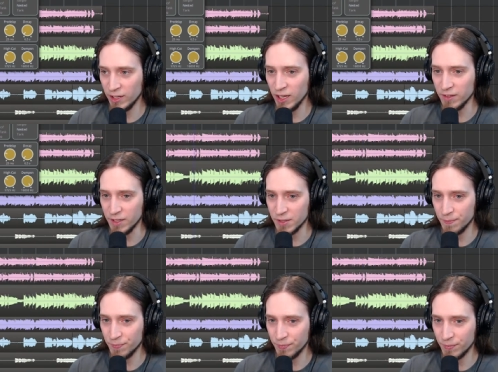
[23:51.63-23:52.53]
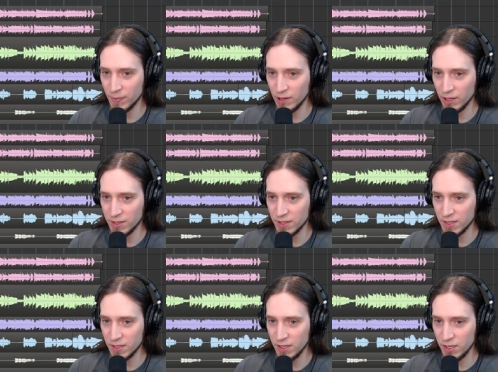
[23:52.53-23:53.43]
I like this. Let's
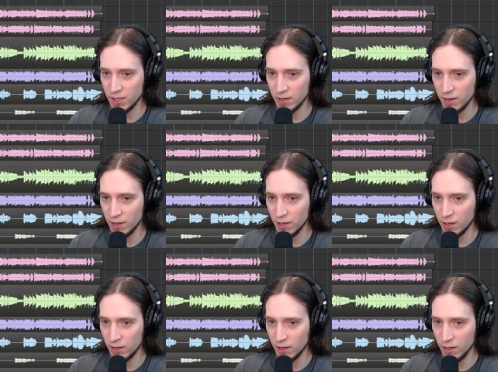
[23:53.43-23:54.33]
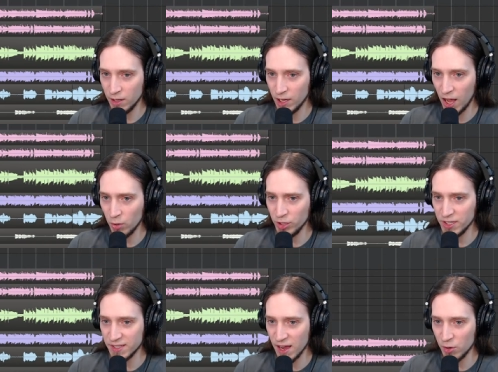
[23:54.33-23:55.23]
see how they
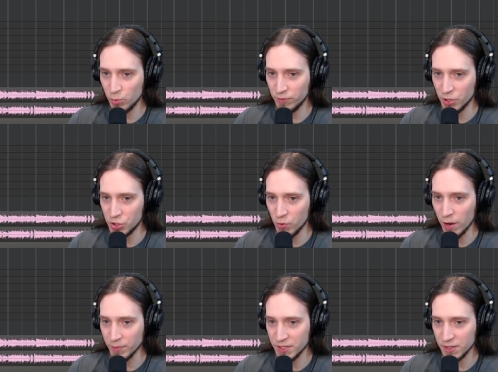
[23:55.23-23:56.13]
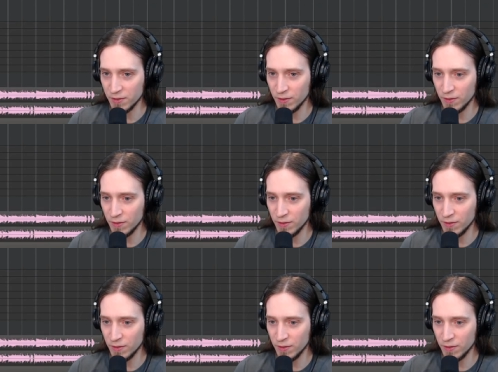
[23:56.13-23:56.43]
sound with the drums.